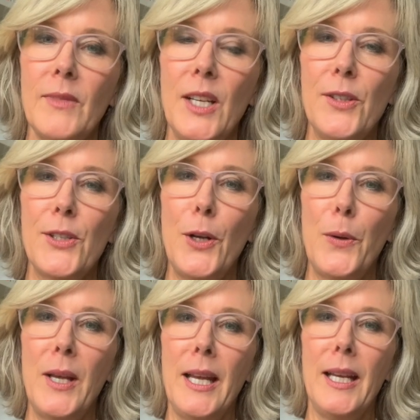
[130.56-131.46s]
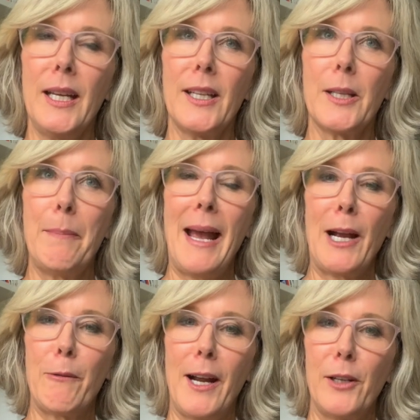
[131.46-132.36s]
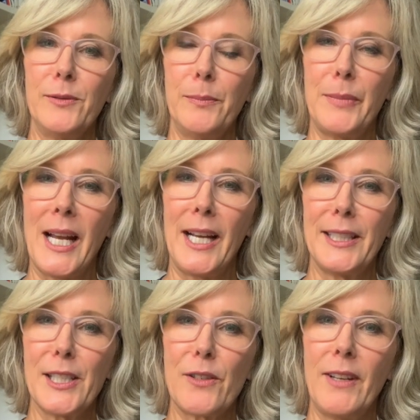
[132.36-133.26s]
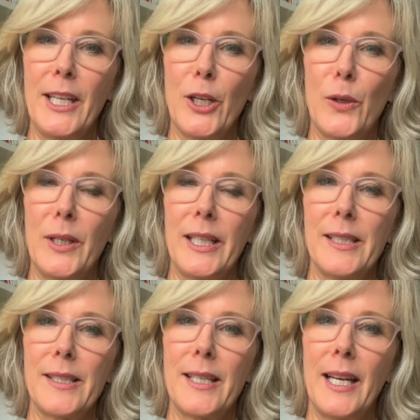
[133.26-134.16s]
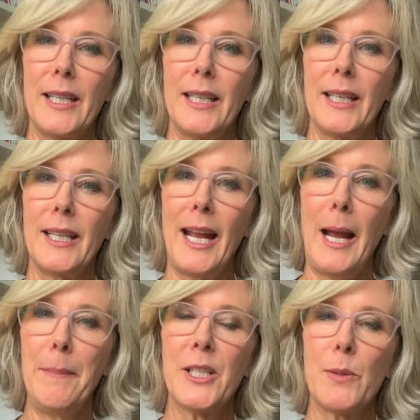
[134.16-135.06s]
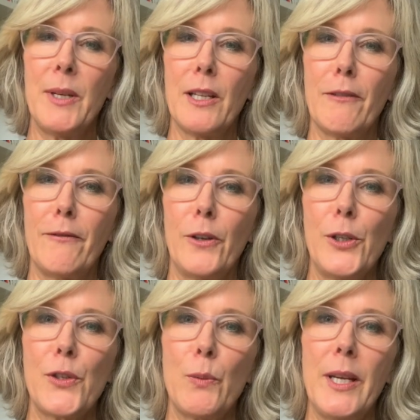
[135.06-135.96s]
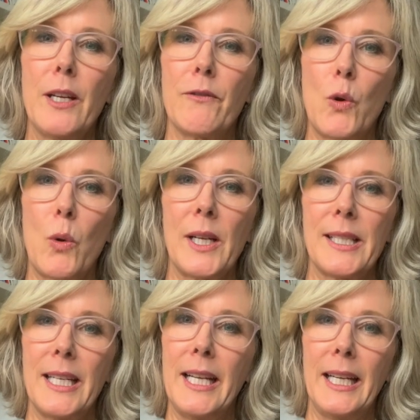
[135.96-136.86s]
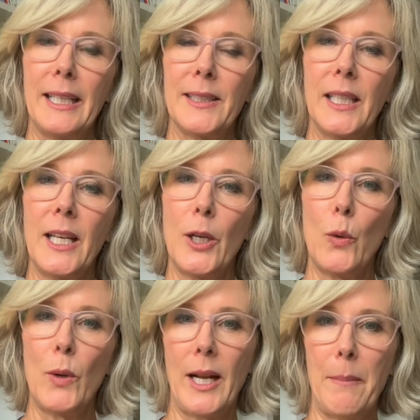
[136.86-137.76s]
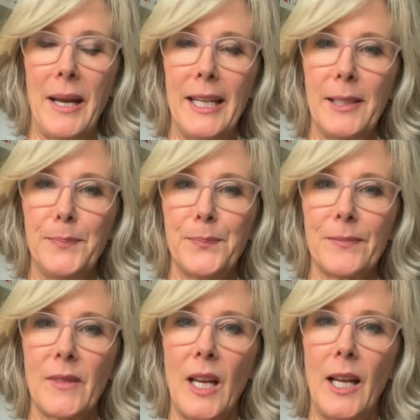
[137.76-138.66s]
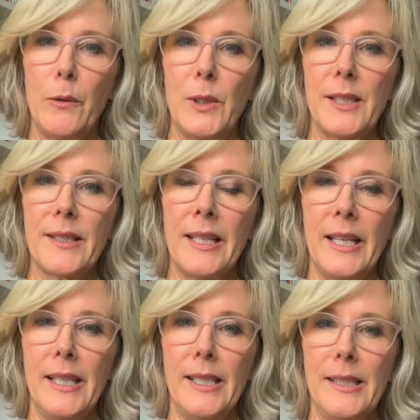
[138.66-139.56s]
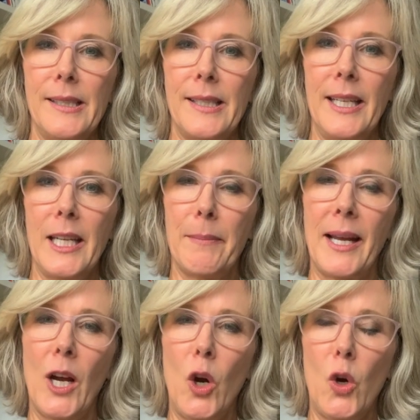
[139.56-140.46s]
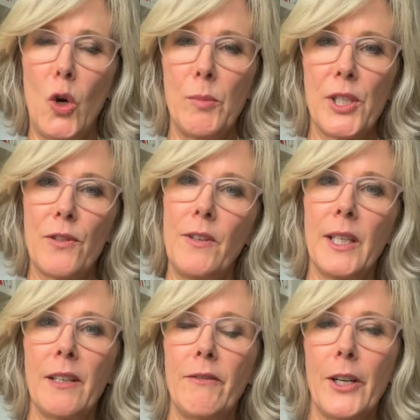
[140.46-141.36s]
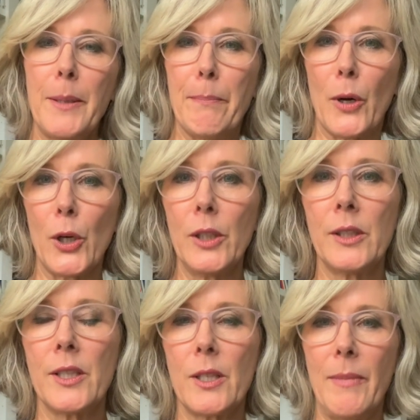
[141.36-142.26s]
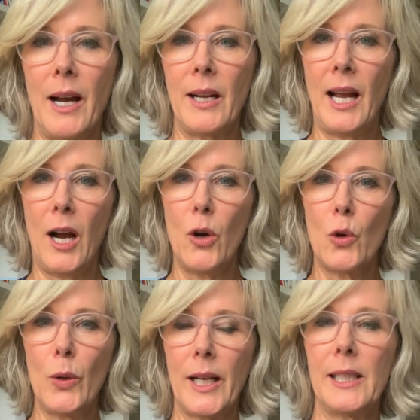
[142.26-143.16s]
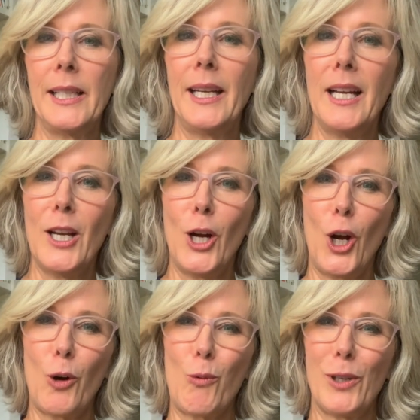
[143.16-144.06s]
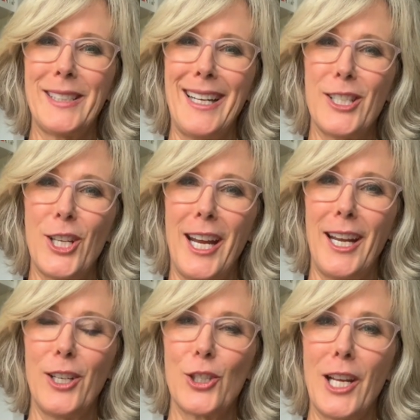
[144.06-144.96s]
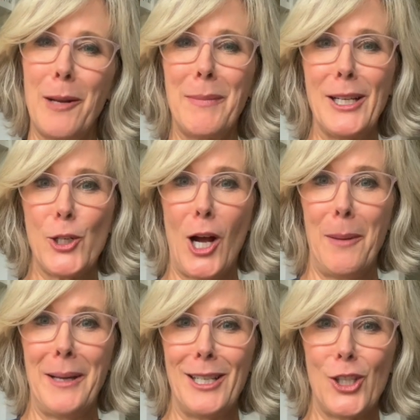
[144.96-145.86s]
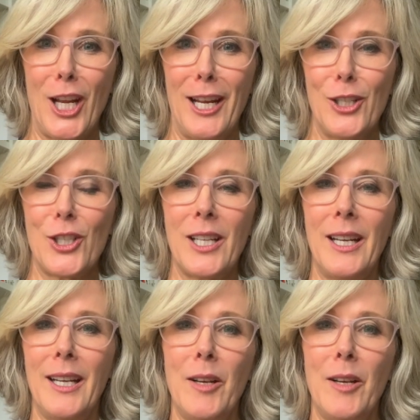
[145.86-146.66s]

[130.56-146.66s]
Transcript: So, the background behind this video is that it happened to be the first week of quarantining when I made it. I was sitting in my home just feeling very burdened about how quickly our world had changed and my job had changed.